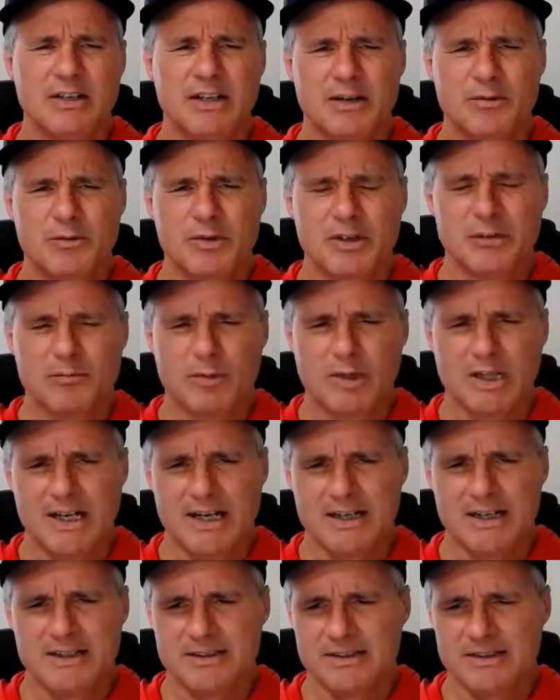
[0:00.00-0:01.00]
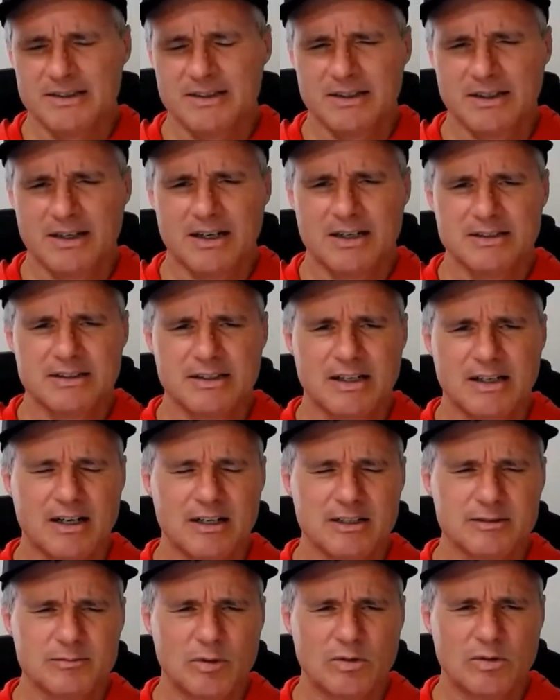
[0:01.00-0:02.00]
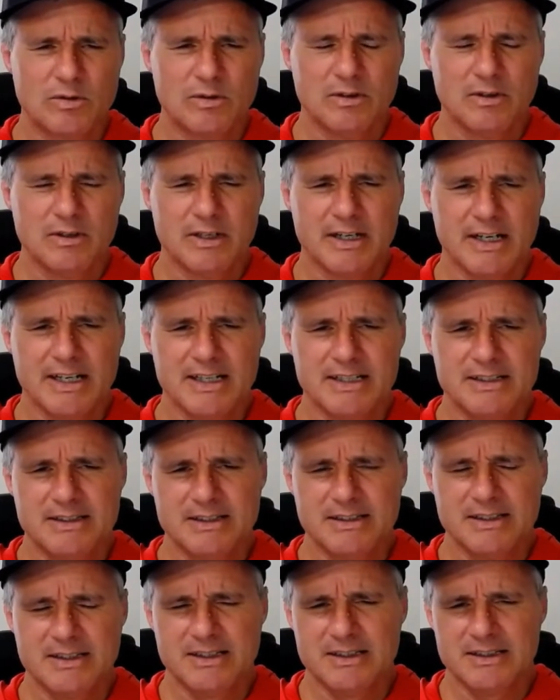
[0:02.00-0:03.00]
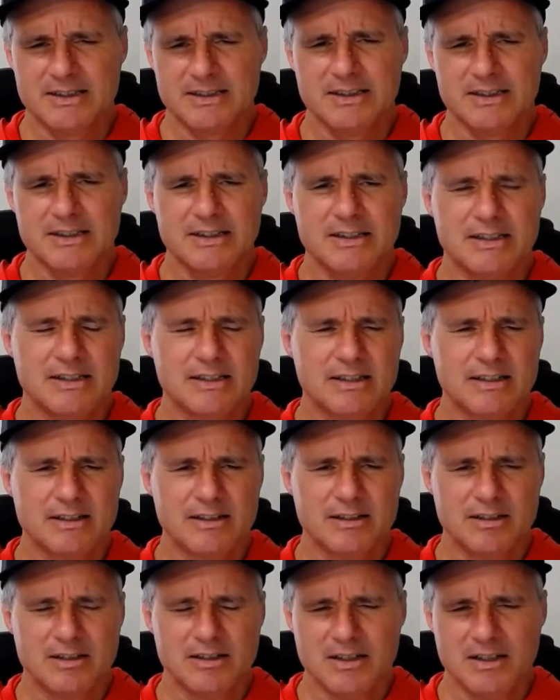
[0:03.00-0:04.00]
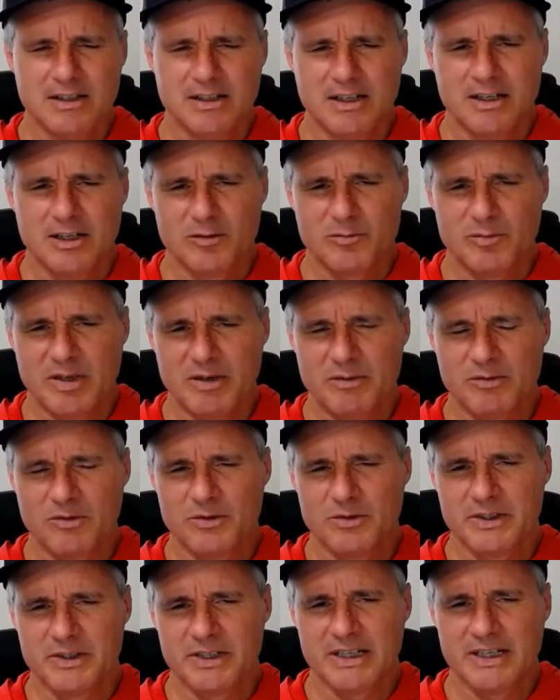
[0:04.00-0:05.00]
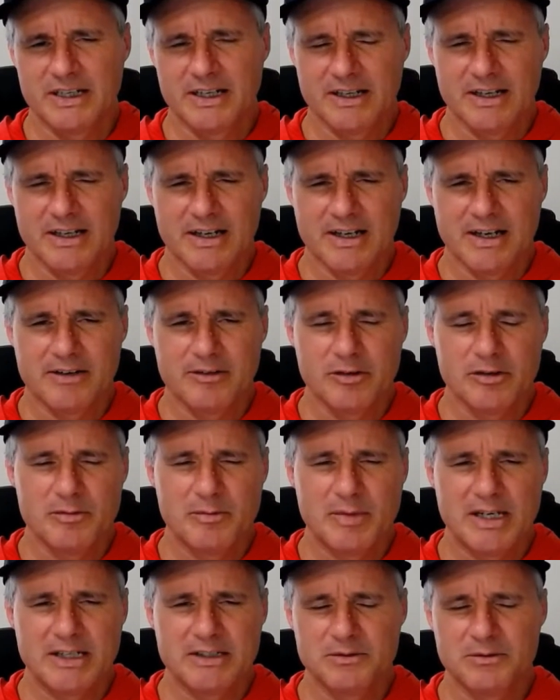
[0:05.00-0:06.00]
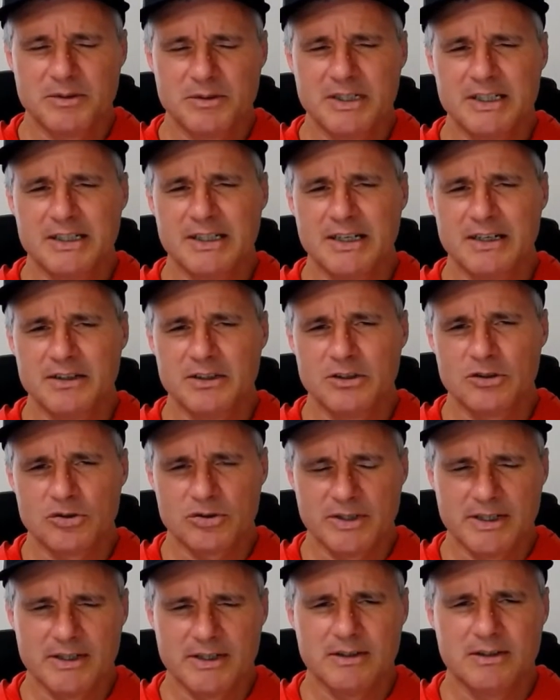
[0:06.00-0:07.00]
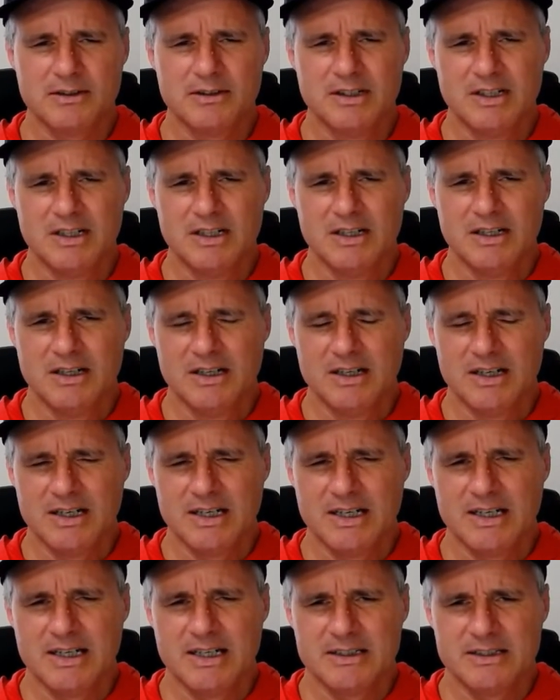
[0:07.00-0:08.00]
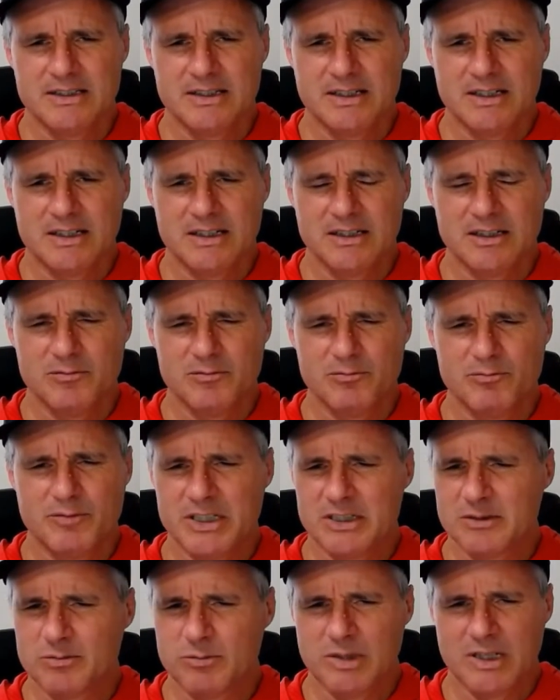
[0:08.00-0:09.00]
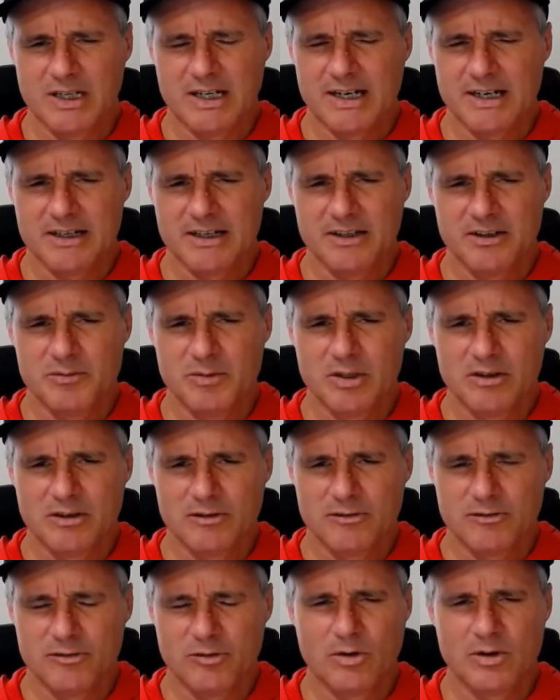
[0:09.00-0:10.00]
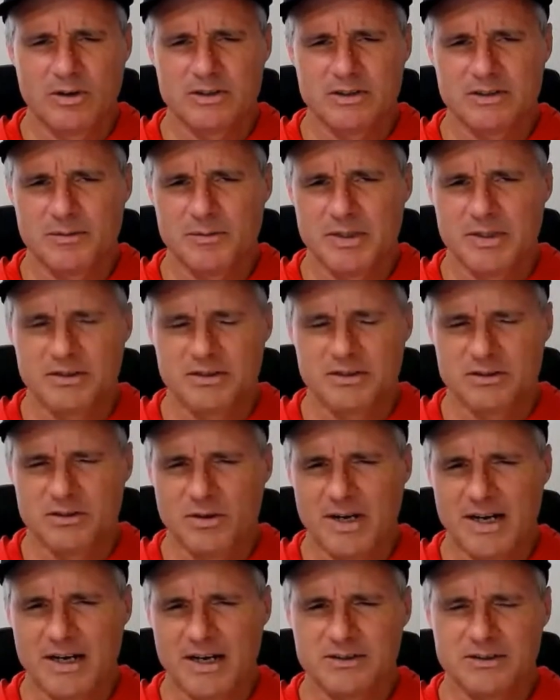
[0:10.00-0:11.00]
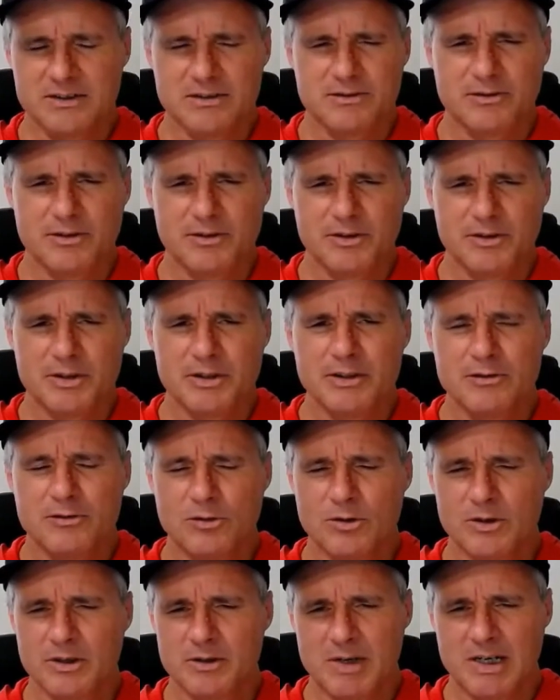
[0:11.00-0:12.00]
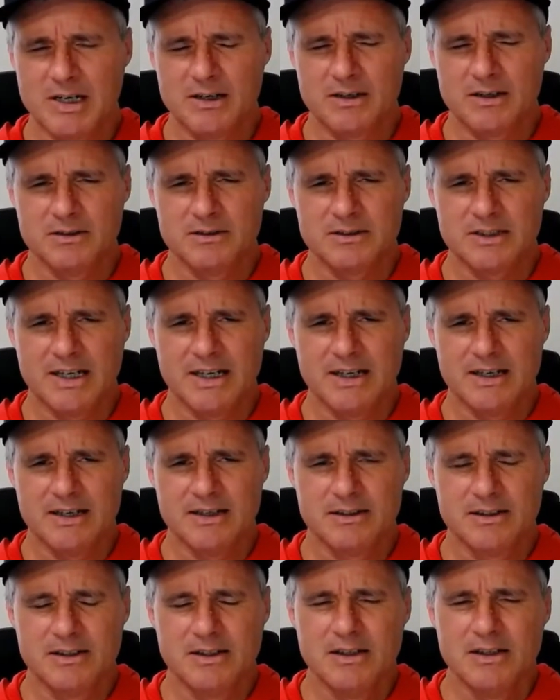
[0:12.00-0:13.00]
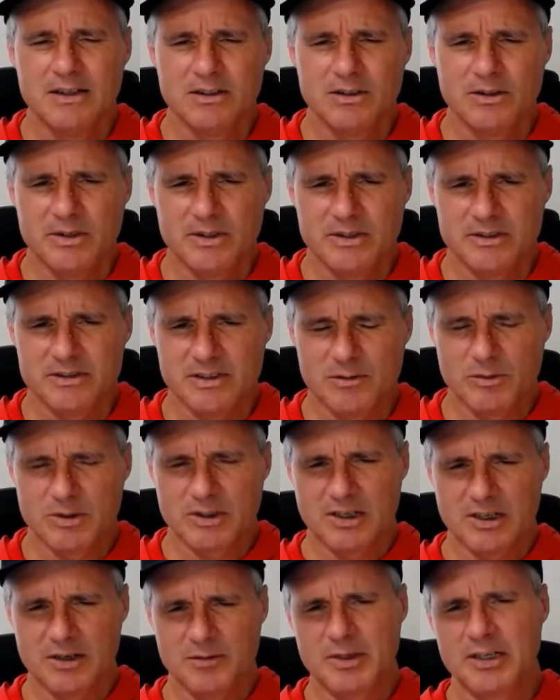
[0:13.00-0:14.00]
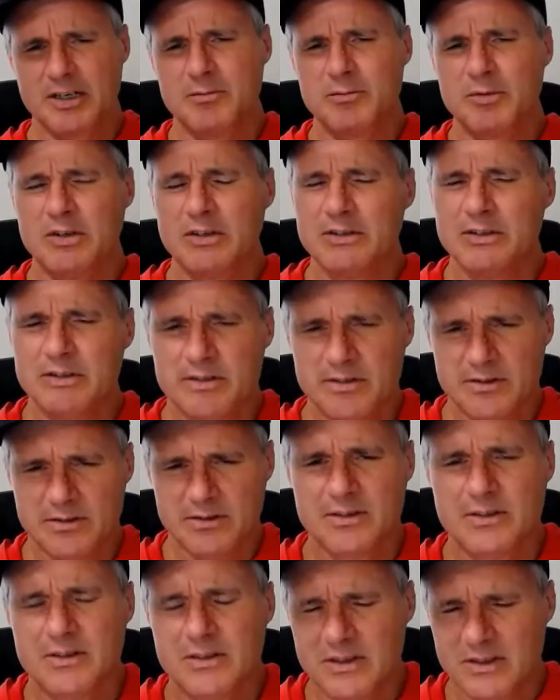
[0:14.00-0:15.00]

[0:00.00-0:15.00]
and we were blasting Ozzy Osbourne and AC/DC, and people really getting a kick out of it. You imagine running down the trail and in pitch black in the middle of the forest. I mean, there's no houses for 30, 40 miles, and you hear someone coming up on you,